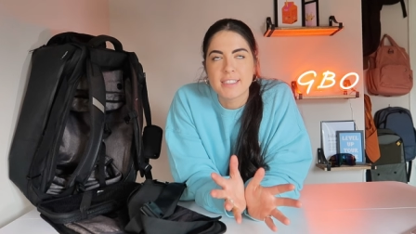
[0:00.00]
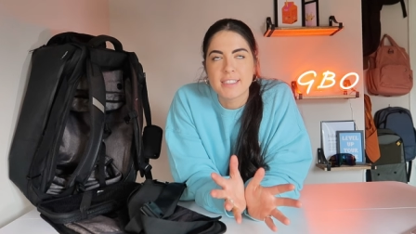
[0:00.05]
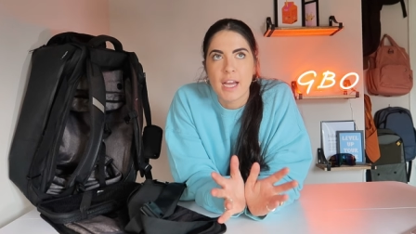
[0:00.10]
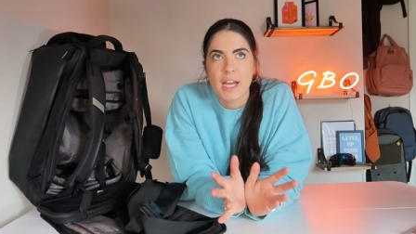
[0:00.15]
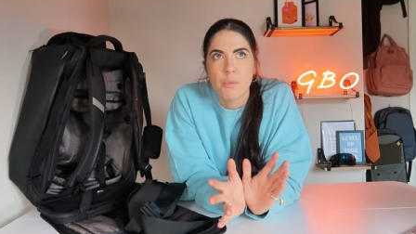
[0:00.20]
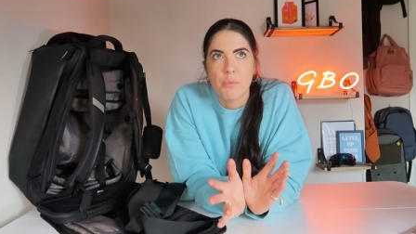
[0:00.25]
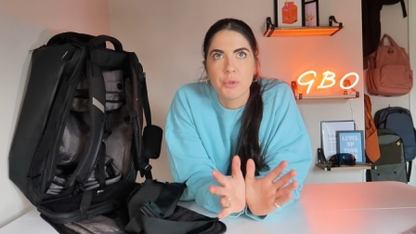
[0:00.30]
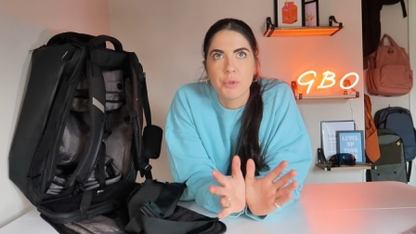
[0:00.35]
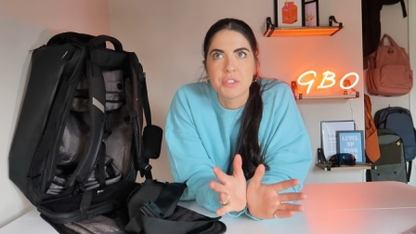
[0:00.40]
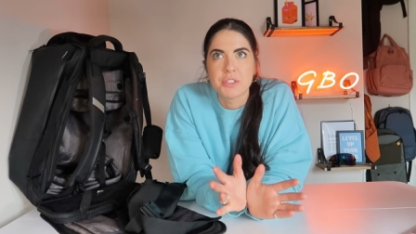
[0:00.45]
I
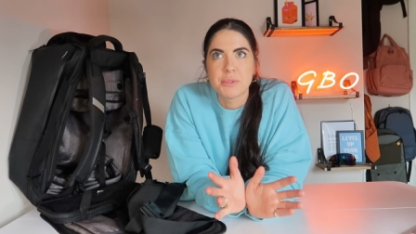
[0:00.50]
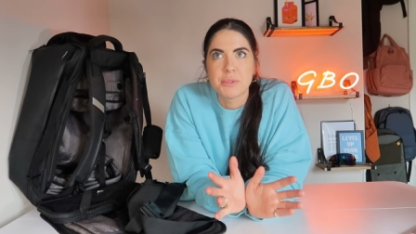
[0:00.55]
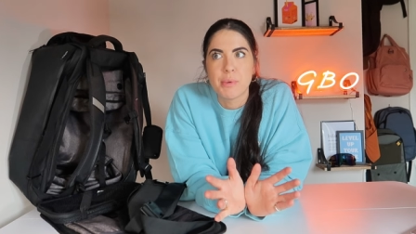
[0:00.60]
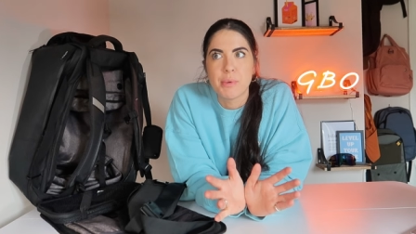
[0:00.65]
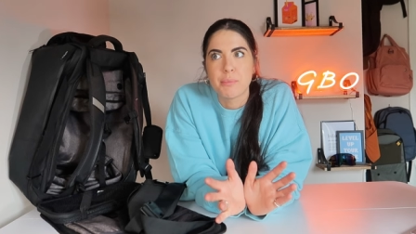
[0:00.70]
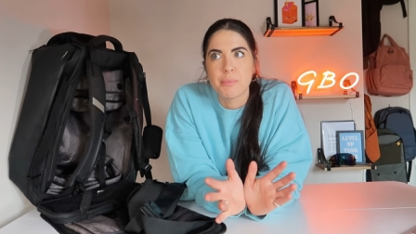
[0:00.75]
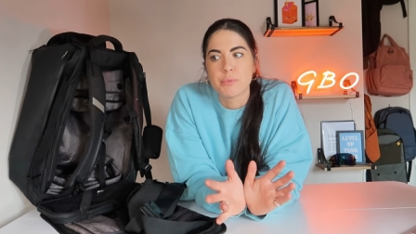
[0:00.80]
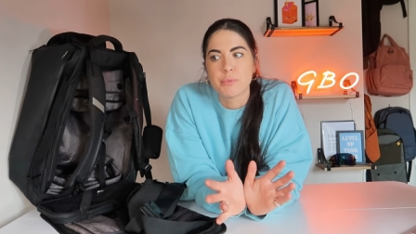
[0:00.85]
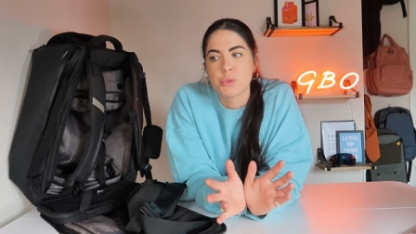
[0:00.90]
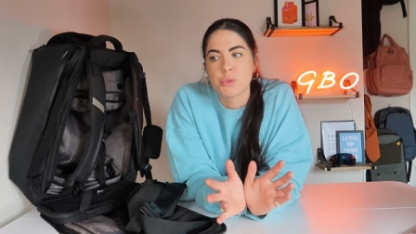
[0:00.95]
was
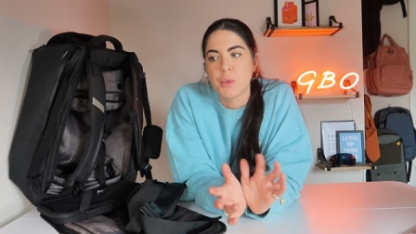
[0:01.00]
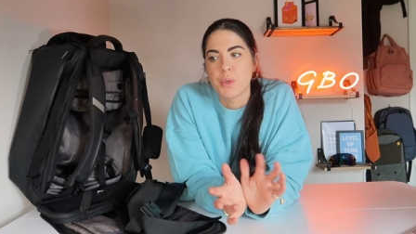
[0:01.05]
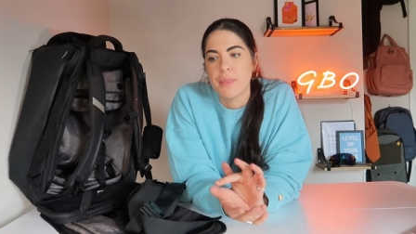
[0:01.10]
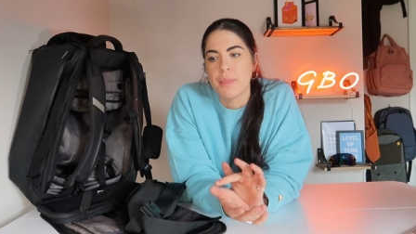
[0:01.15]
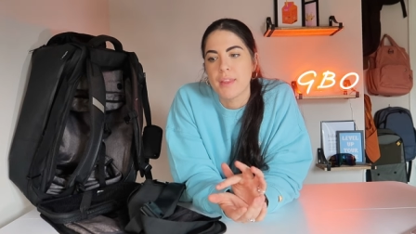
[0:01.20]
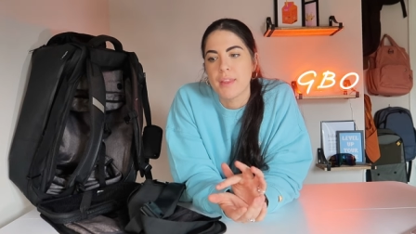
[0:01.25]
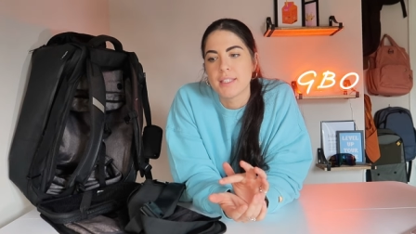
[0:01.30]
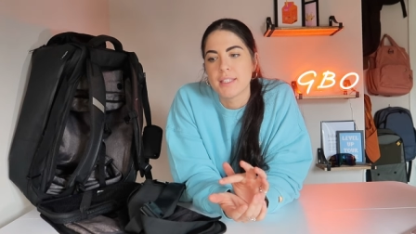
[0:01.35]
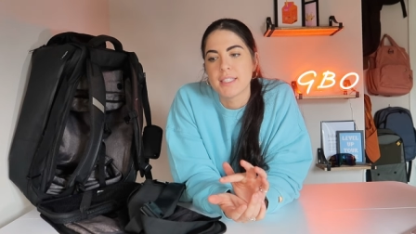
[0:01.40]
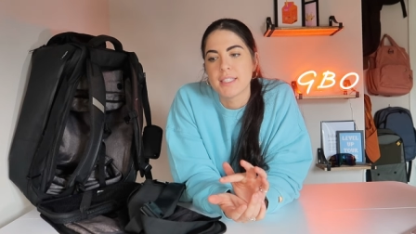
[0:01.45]
debating between
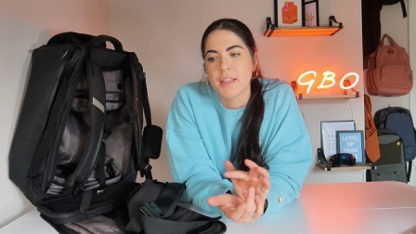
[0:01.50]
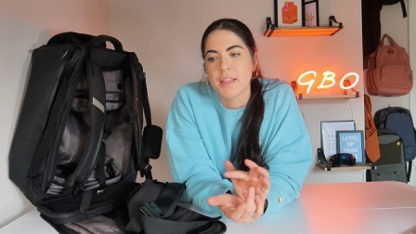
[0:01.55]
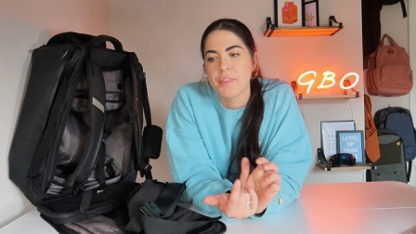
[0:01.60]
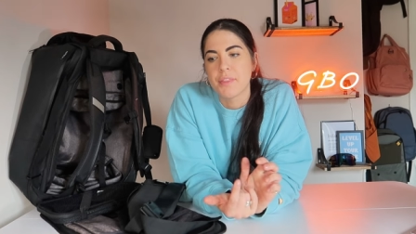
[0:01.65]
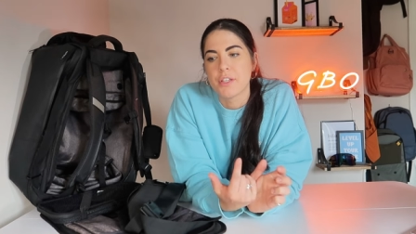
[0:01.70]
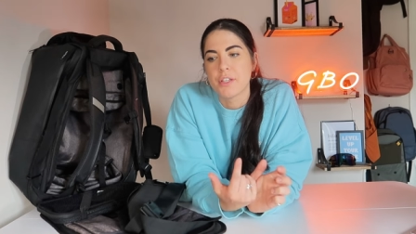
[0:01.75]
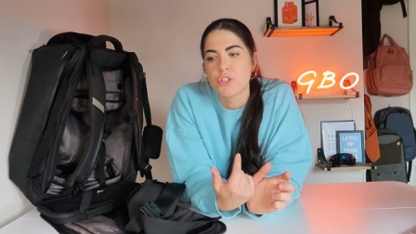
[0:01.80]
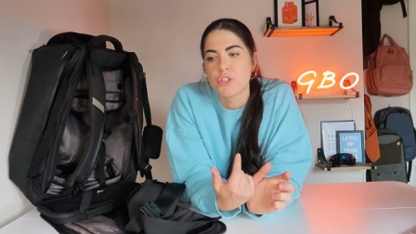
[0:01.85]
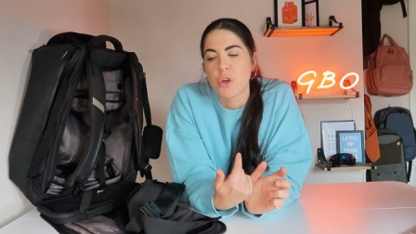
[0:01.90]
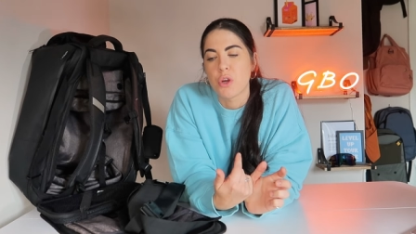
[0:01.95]
this and
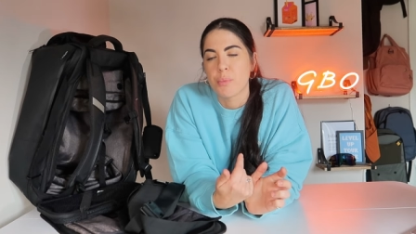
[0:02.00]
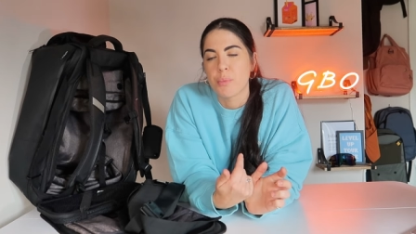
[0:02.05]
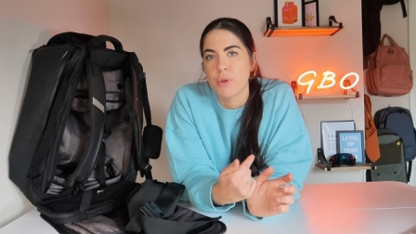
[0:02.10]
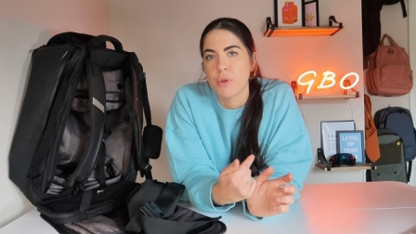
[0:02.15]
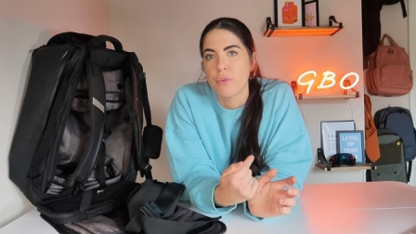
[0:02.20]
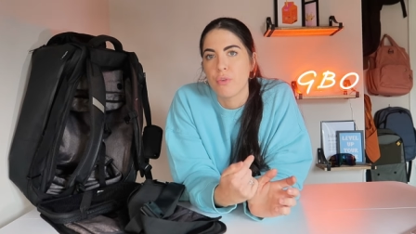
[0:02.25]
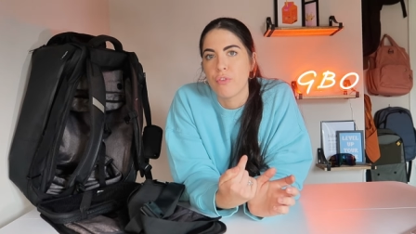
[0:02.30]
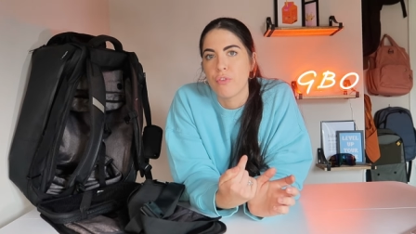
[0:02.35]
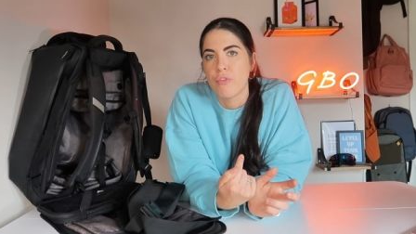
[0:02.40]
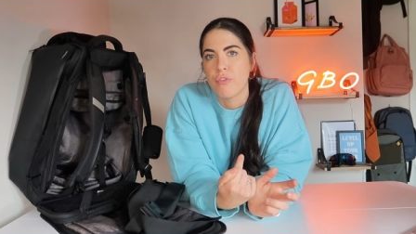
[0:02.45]
the
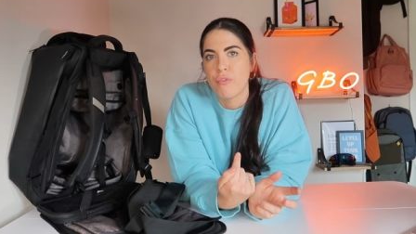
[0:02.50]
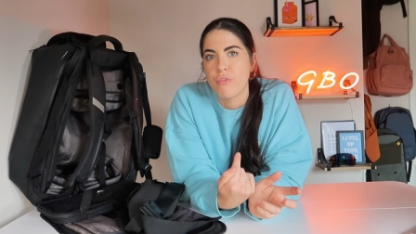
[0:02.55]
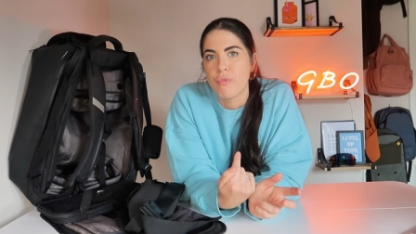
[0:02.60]
tropical